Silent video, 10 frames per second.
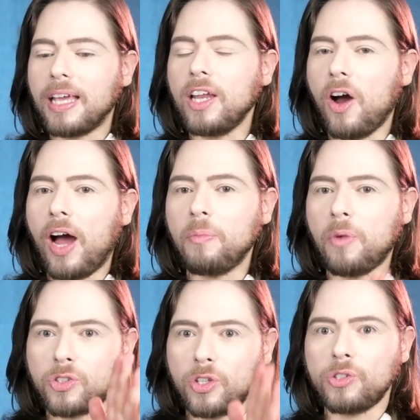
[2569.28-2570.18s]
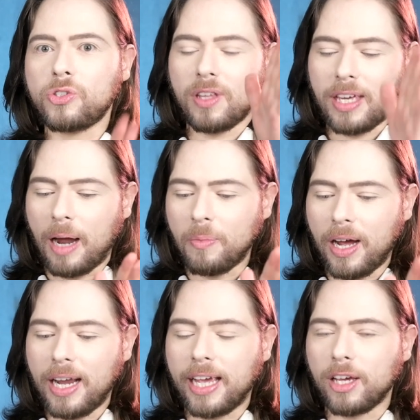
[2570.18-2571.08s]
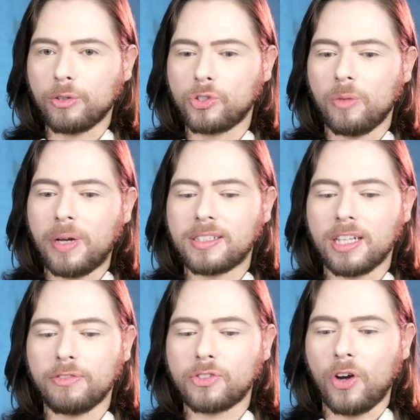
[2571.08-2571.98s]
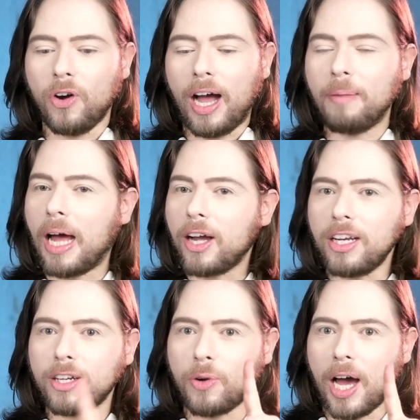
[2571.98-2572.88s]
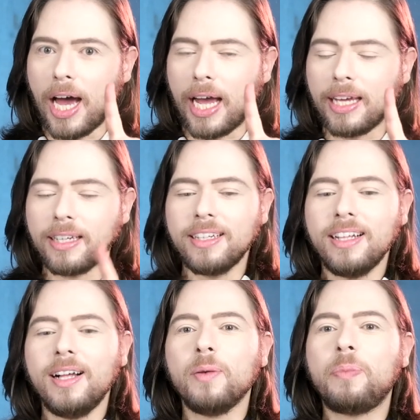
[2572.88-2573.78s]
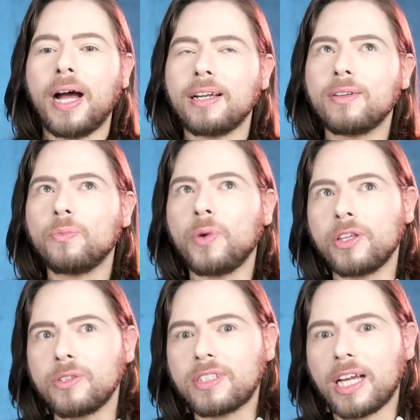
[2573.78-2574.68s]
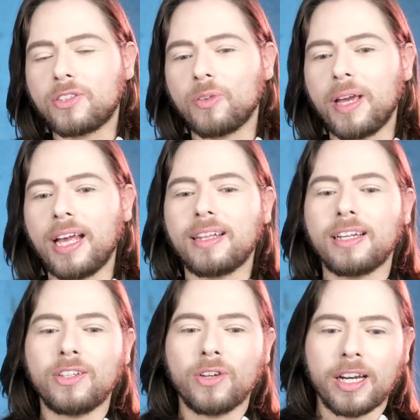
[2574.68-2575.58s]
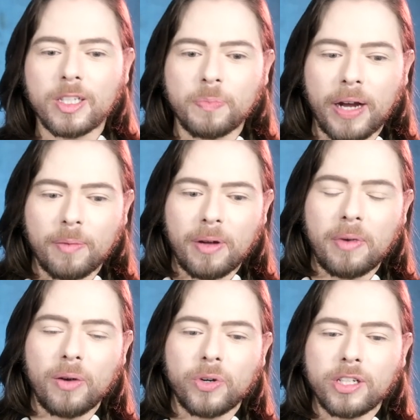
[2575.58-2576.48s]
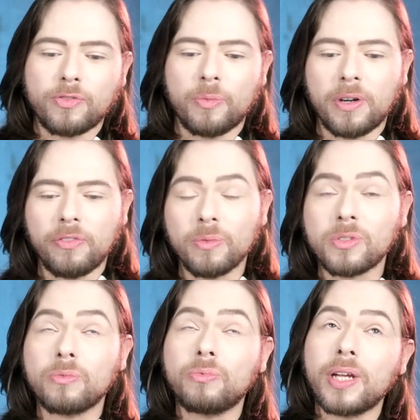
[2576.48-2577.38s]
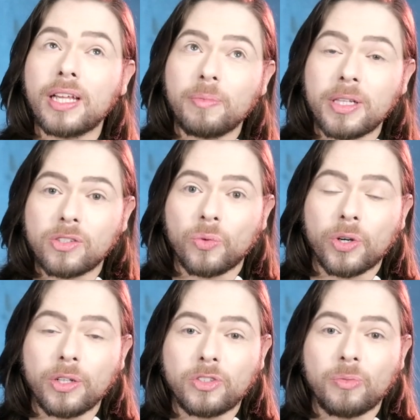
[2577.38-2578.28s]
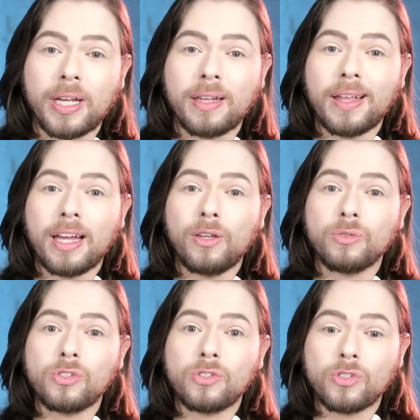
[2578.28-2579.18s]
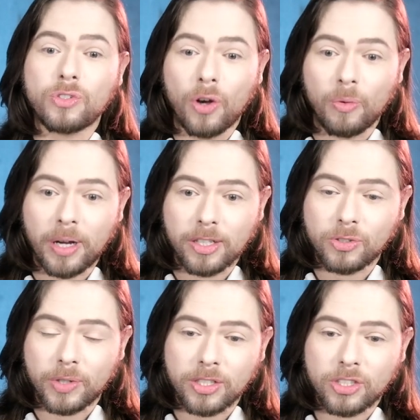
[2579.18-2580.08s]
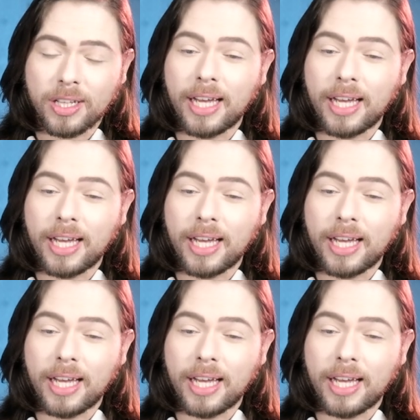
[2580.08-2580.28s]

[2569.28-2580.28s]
also used to the camera and I can control myself, so I'm not gonna cry. But what you said to me, that you got inspired by my words for perfumes, really means the world to me. Thank you so much, Rich.